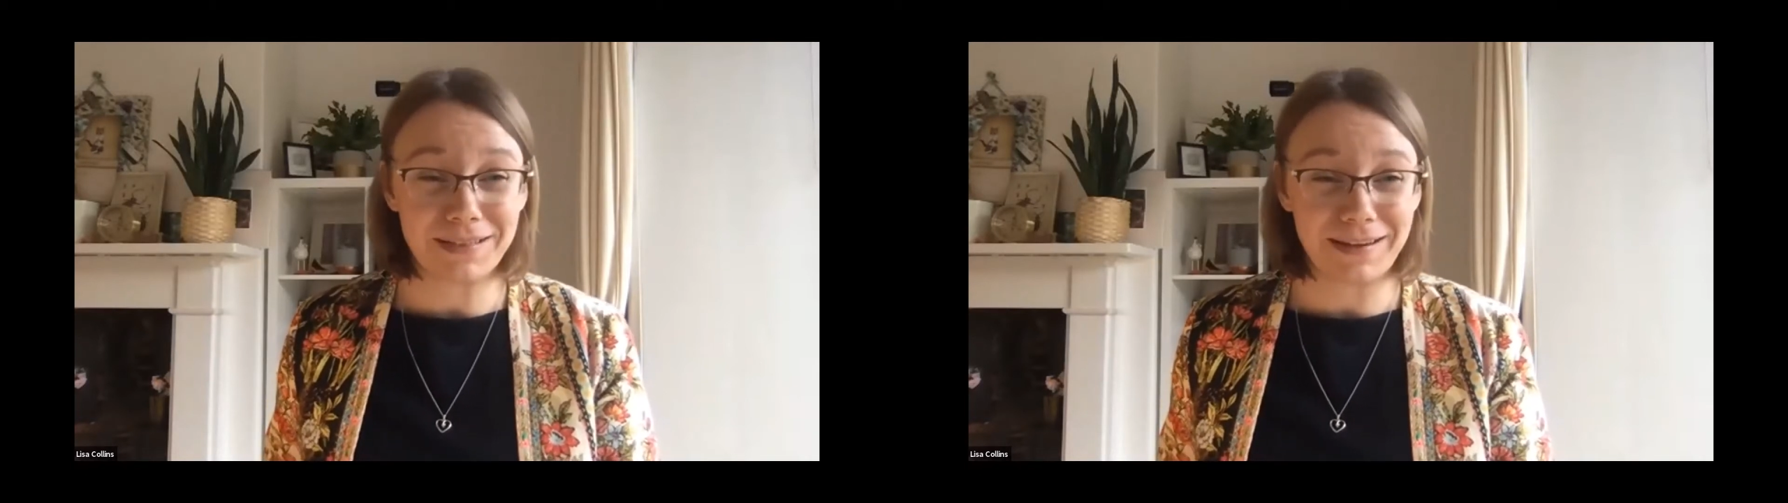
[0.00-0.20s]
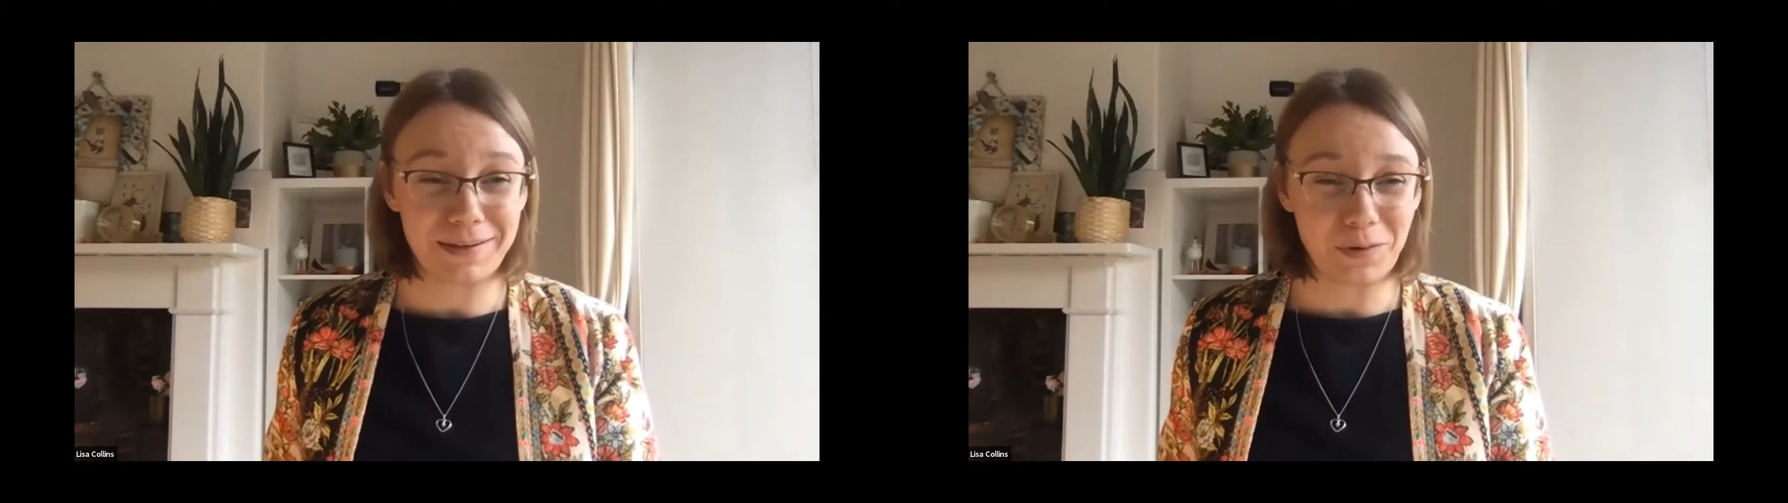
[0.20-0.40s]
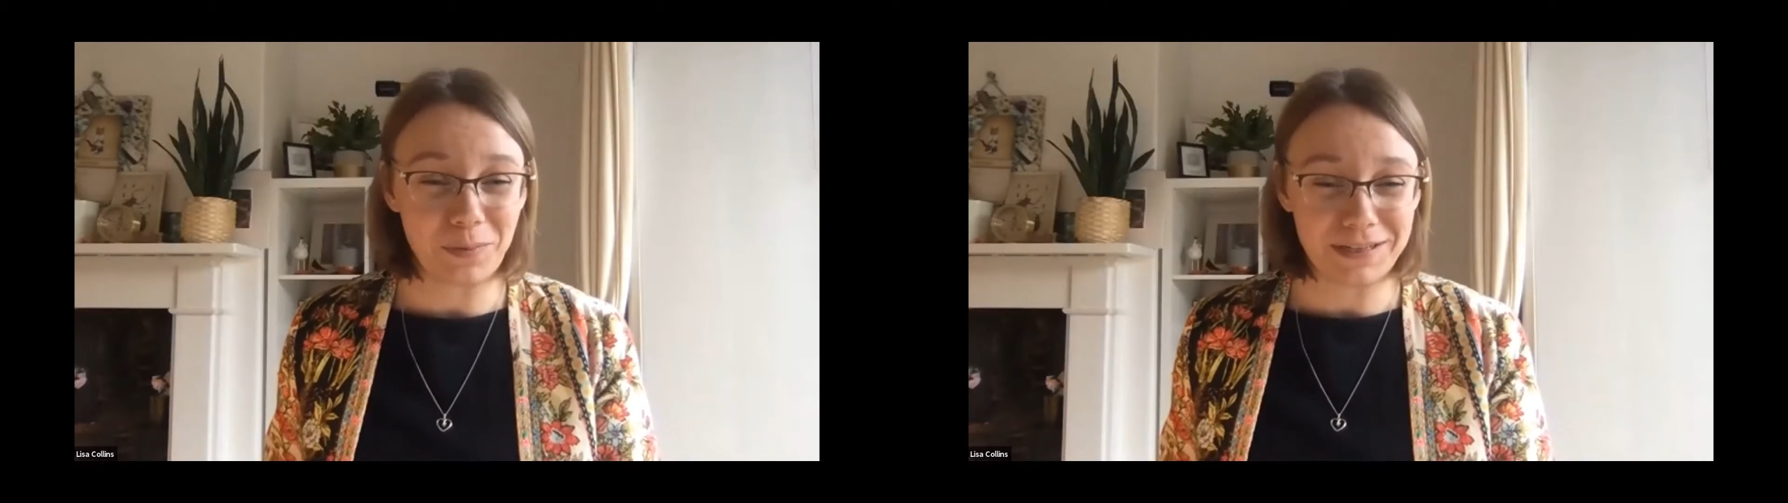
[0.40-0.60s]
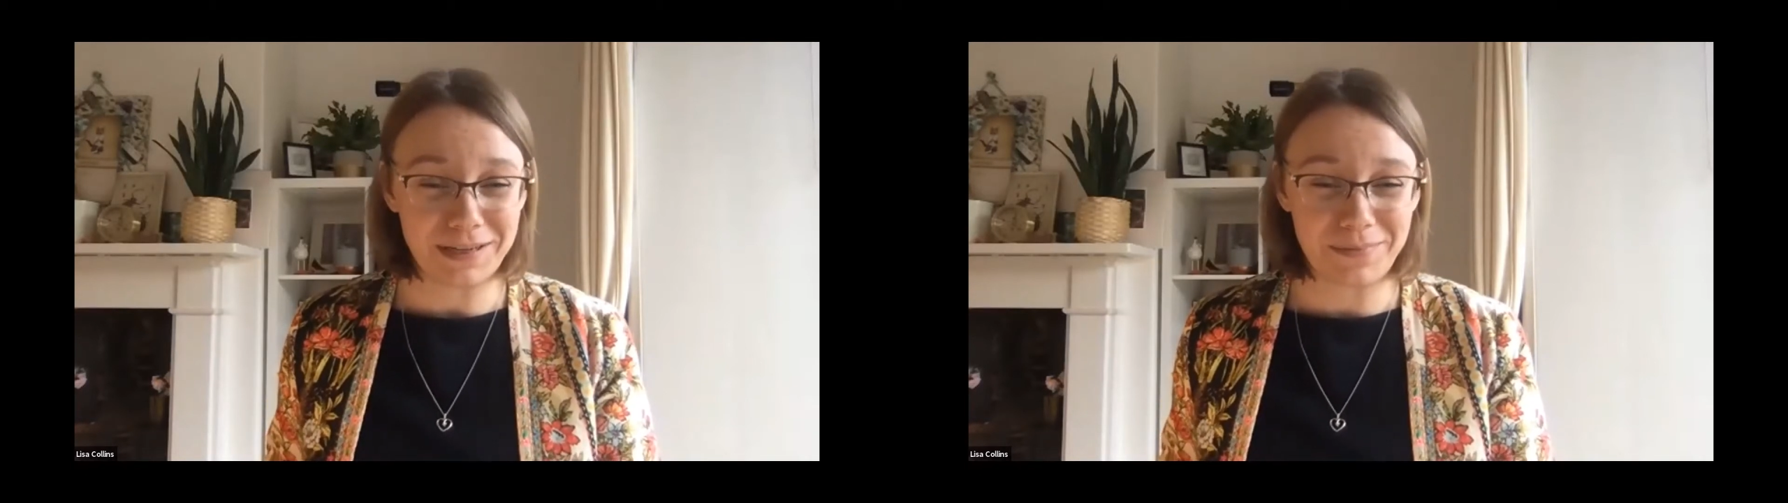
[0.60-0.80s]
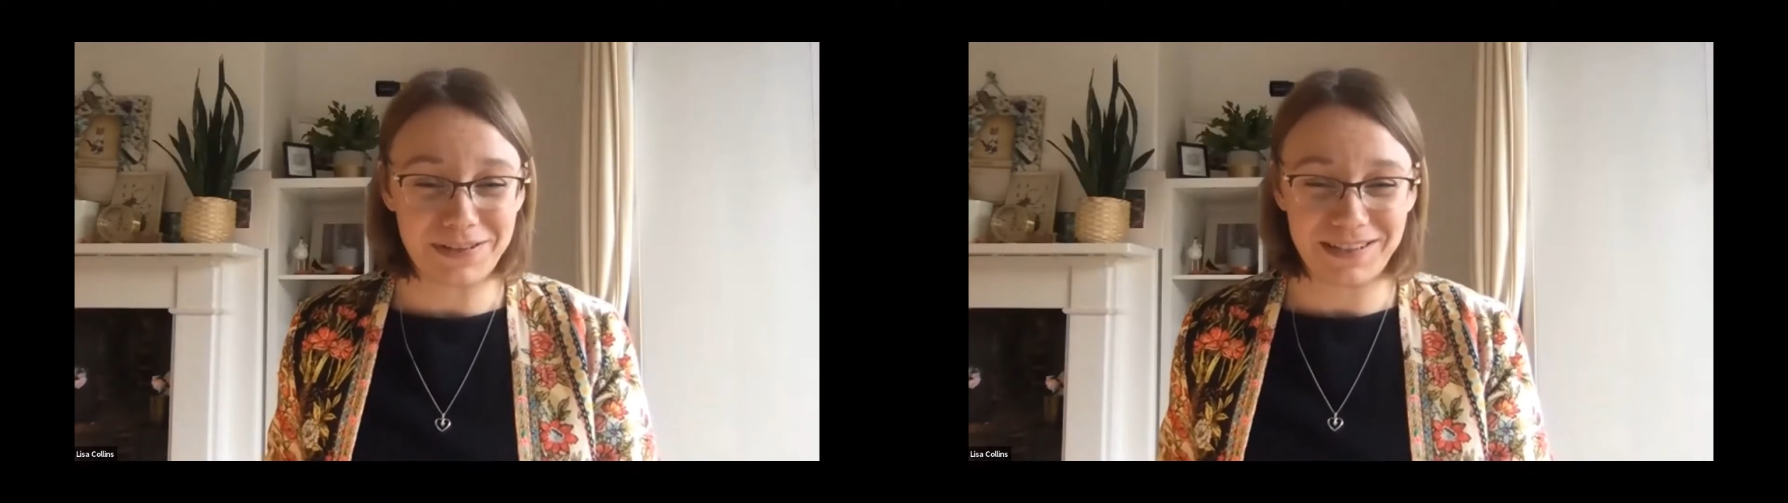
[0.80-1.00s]
slightly warmer
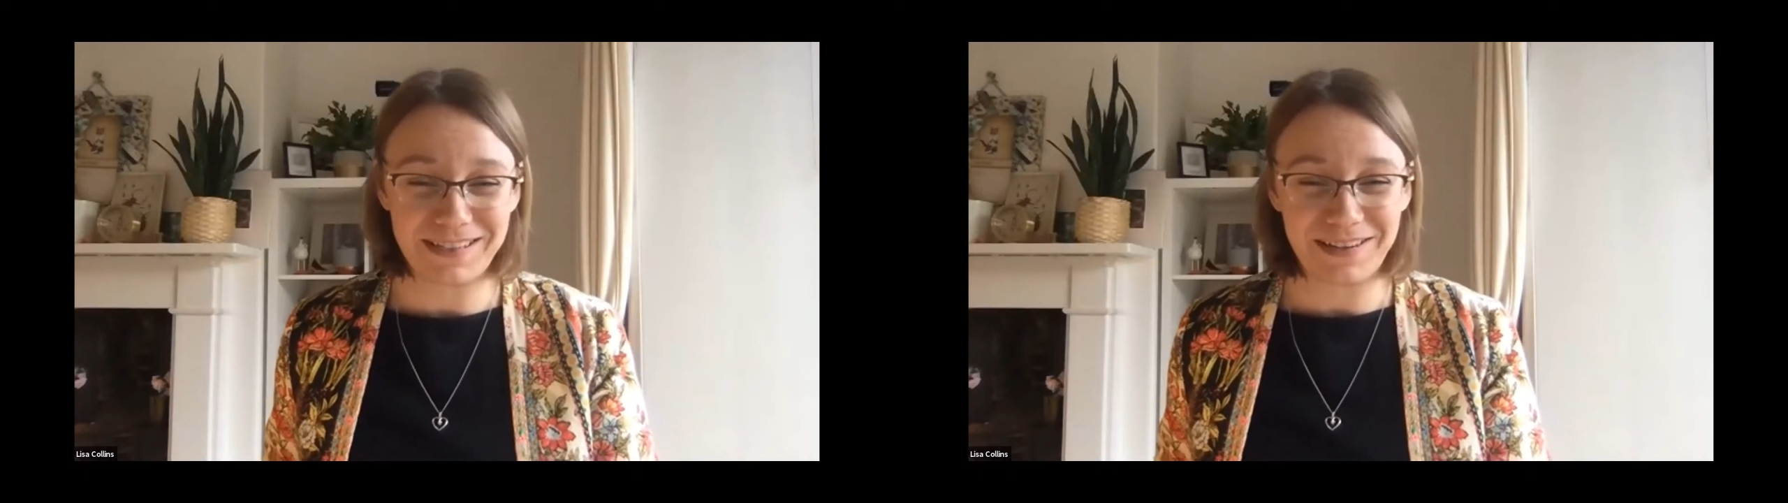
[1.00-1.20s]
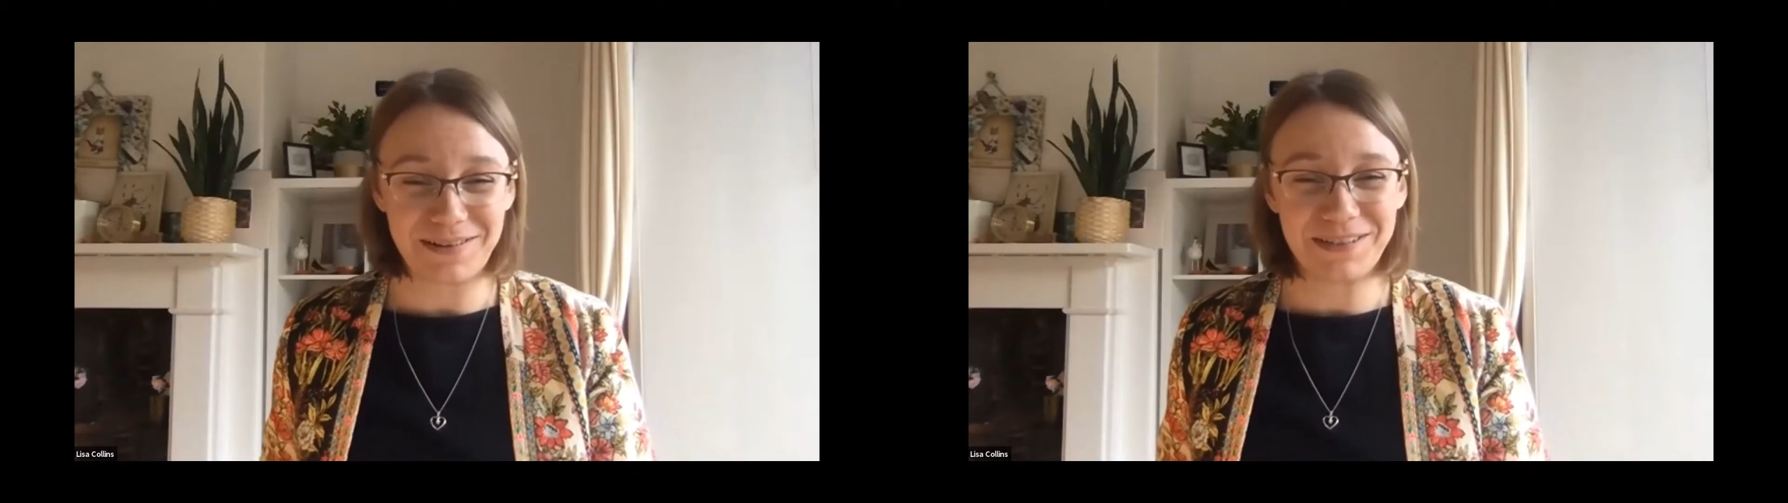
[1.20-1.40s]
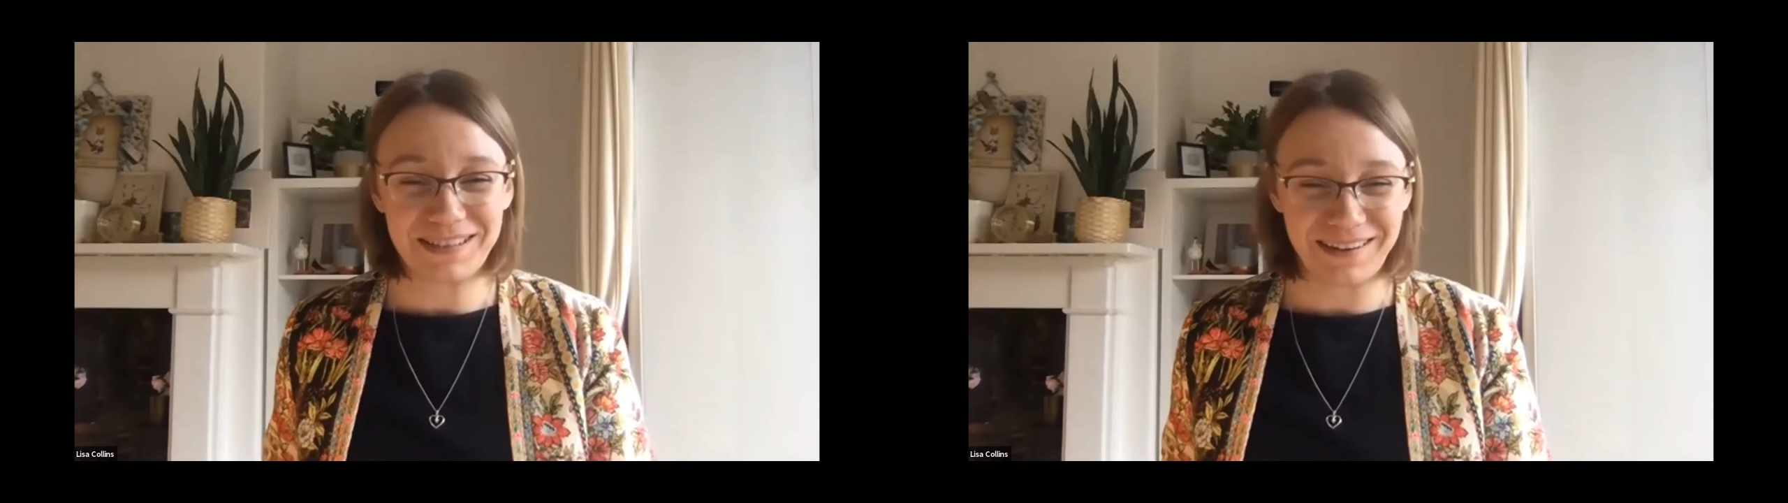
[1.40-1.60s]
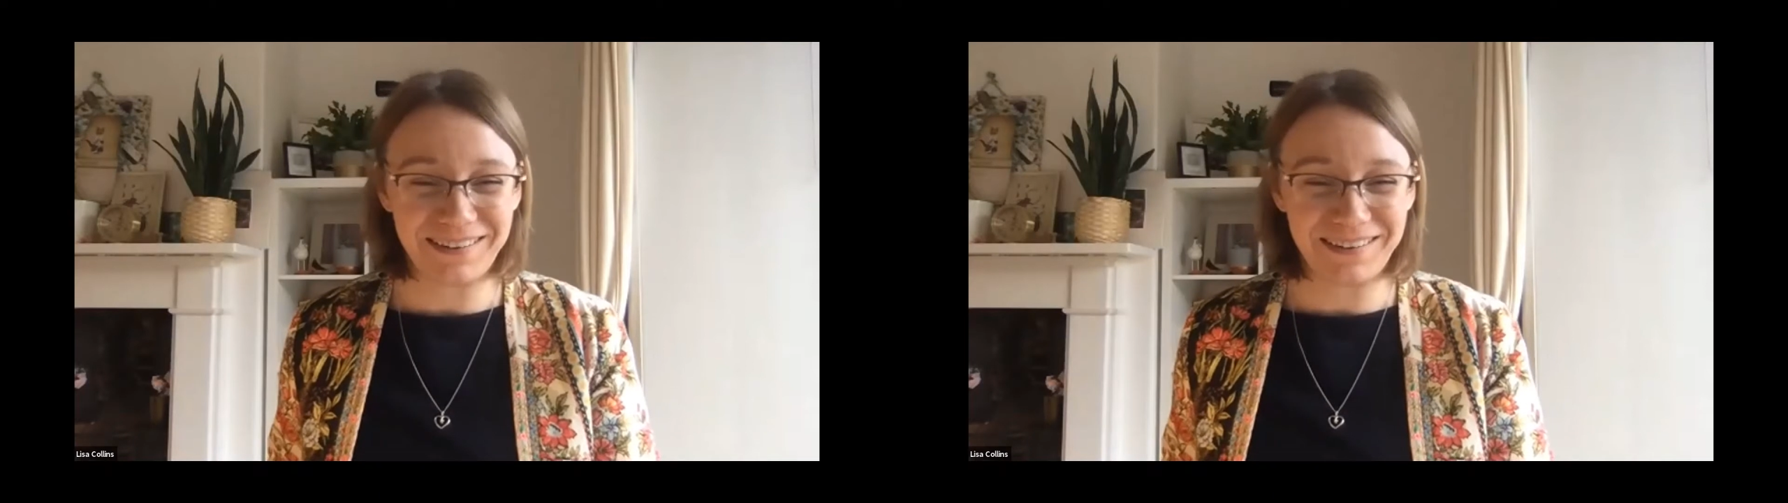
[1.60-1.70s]
temperatures too. So,